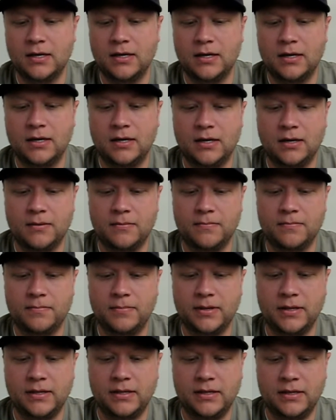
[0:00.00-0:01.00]

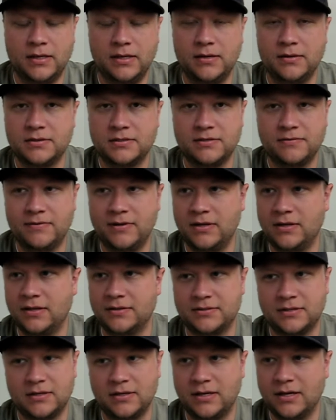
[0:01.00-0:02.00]
But here's the video
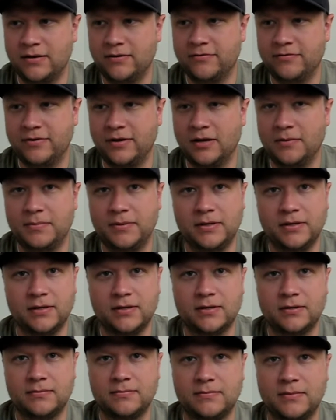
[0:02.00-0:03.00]
that's going to kind of help
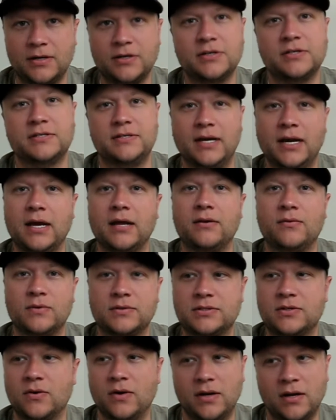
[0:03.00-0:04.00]
you understand
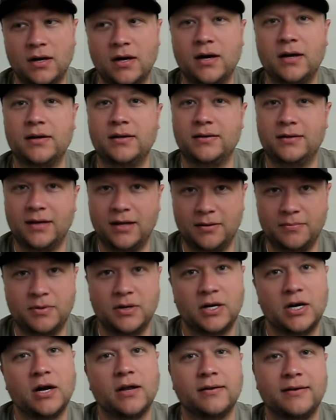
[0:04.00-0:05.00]
what's going on and kind of
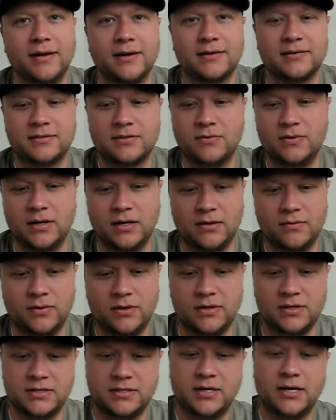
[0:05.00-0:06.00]
put context to what
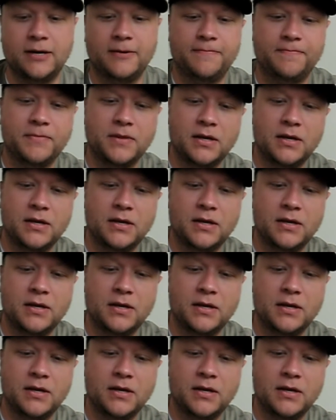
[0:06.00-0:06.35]
you saw.